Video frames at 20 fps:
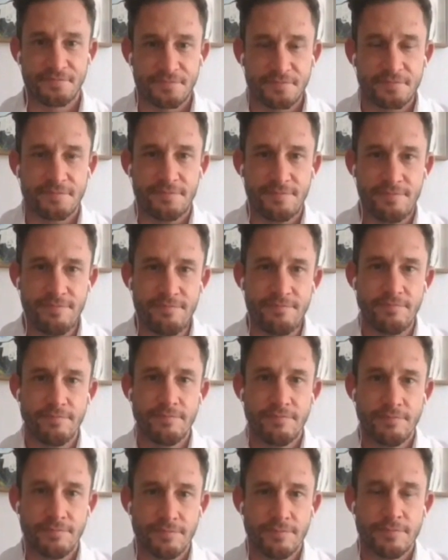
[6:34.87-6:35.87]

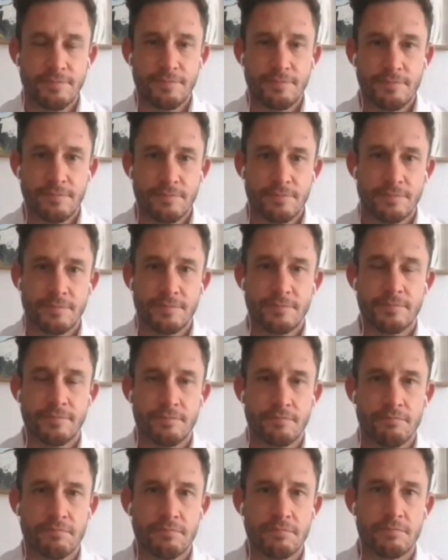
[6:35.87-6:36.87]

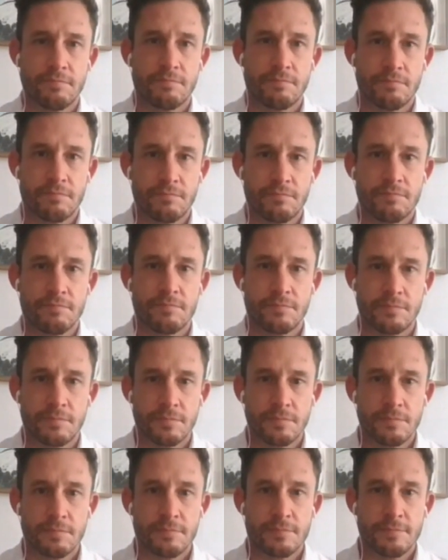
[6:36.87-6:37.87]

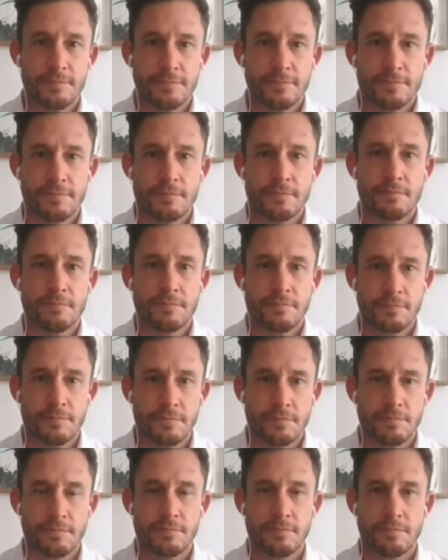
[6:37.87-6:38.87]

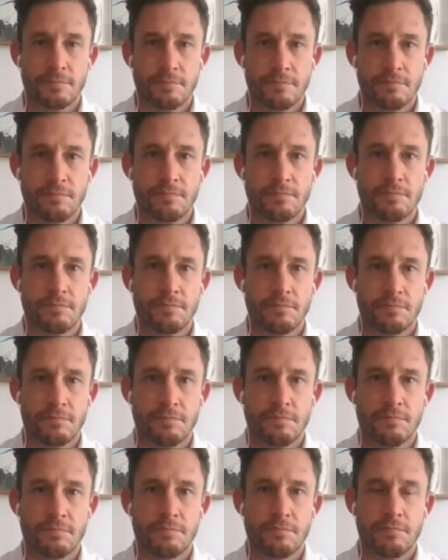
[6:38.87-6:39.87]

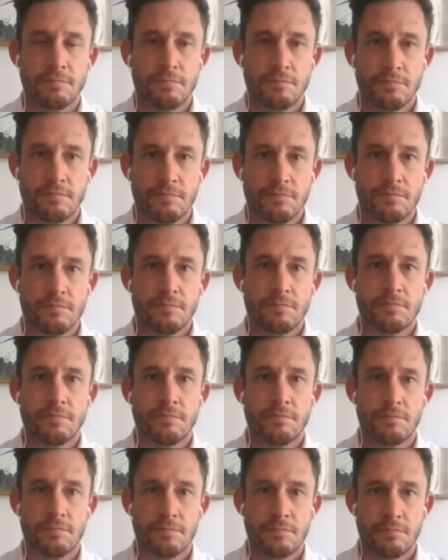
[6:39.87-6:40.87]

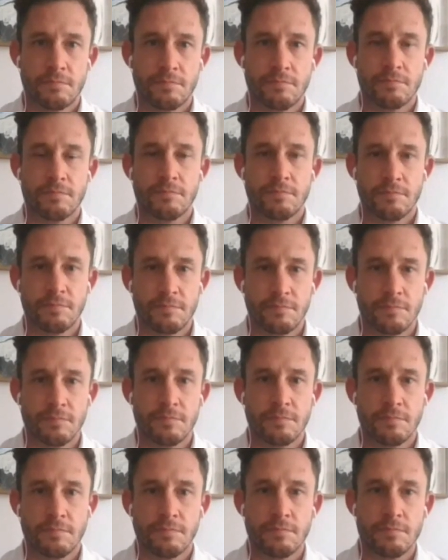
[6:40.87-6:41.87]

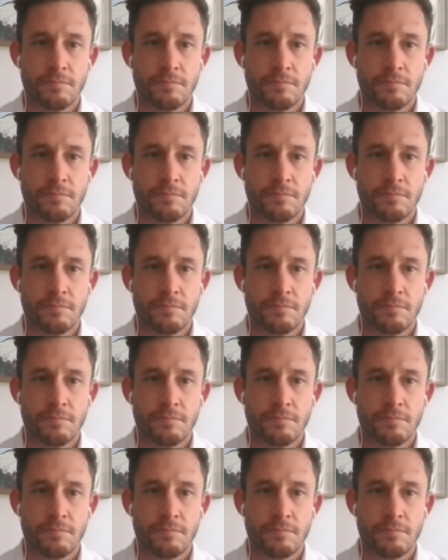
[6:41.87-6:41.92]
[no speech]